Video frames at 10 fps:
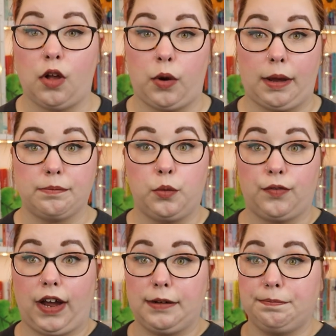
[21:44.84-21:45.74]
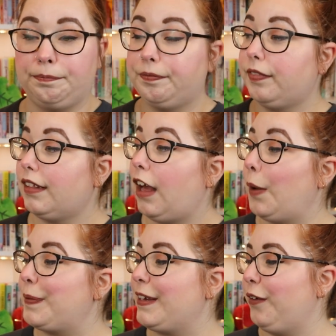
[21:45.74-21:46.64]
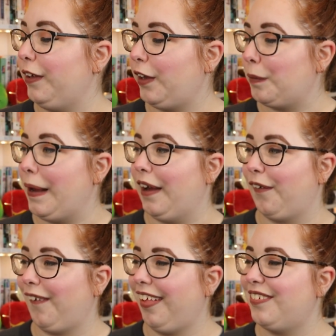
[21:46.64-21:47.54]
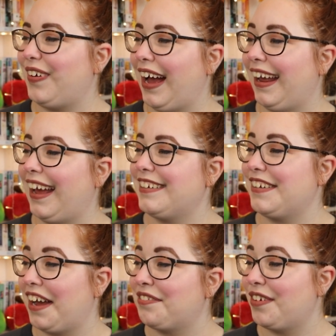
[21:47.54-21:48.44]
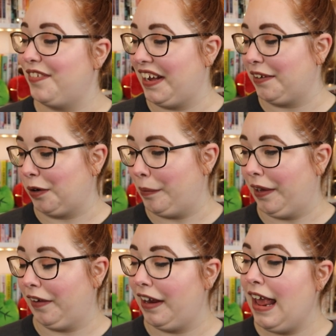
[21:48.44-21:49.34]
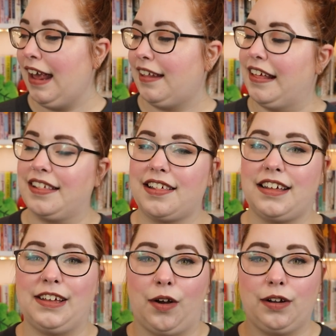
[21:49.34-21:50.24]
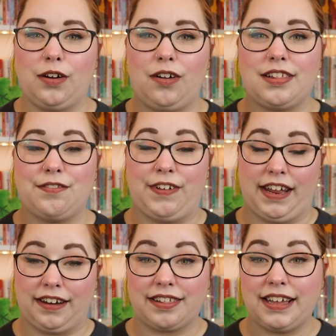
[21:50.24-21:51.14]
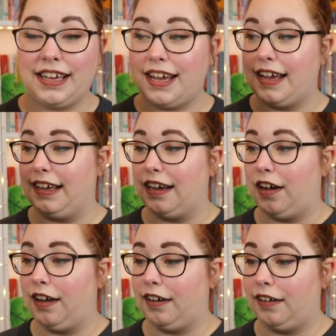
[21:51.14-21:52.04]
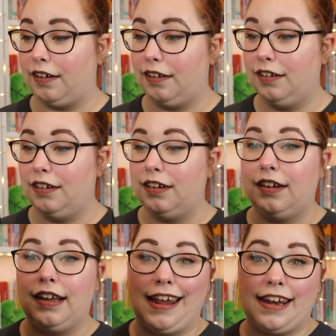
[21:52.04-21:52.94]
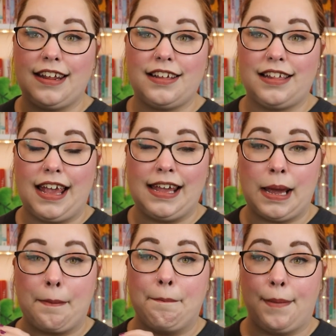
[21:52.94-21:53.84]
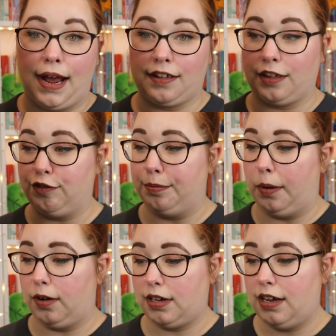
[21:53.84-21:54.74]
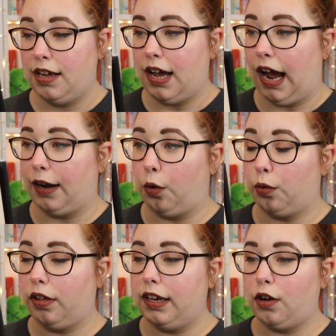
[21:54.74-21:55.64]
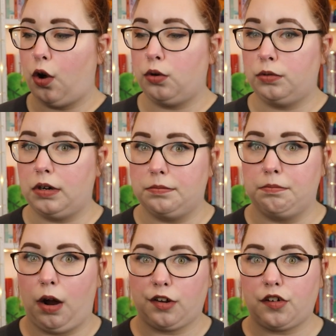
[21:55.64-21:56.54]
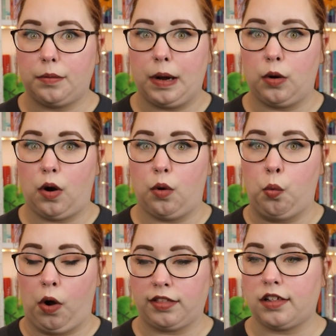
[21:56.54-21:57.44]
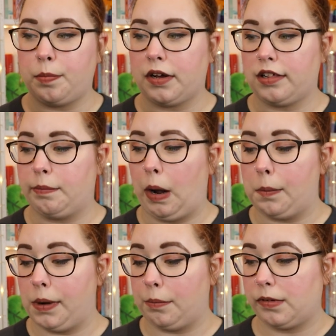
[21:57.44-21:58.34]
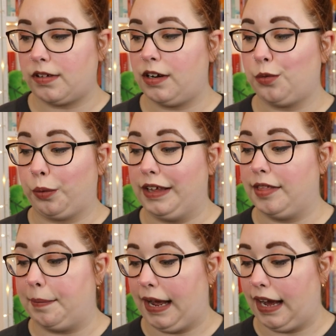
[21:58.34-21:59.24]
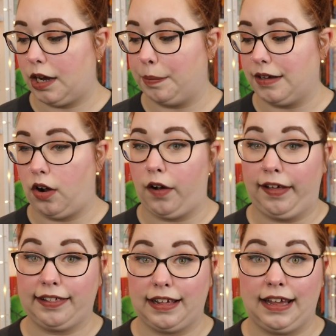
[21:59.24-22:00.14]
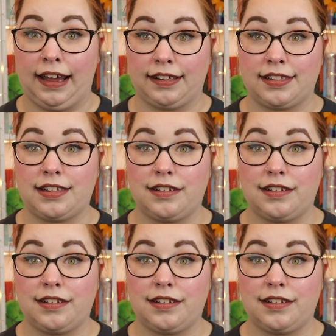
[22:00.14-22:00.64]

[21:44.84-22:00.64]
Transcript: Okay, we're fine. A Peculiar Apparel by Jeff Vandermeer. This is a young adult fantasy, and it is a massive book. I don't really know much about what this book is about, but I'm just gonna read the back because it